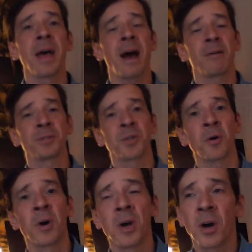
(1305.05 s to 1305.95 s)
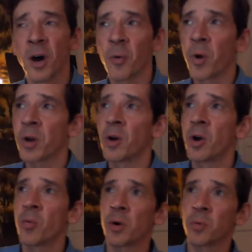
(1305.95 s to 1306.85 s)
How so? What
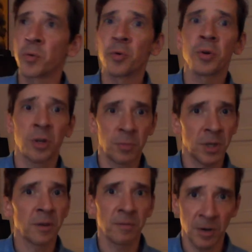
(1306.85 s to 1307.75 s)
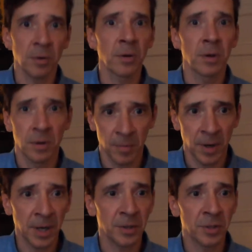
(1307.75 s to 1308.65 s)
rule could we invoke,
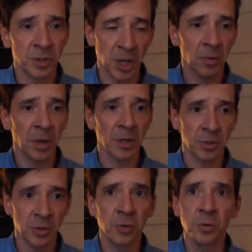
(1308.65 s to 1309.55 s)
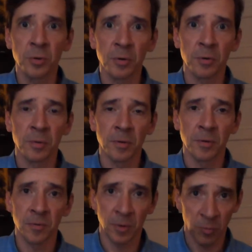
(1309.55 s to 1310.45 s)
right, to generate two
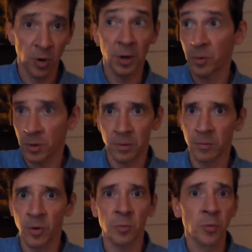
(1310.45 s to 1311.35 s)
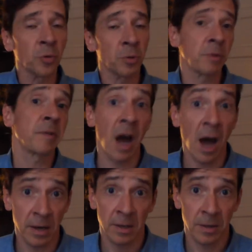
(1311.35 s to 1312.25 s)
from one? What rule that we've
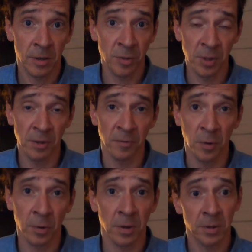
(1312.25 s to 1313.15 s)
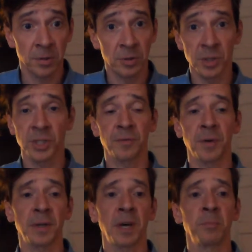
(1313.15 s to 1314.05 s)
got could we invoke to justify
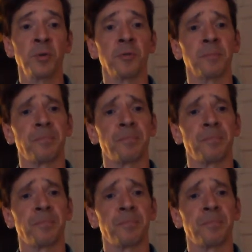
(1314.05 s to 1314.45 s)
that move?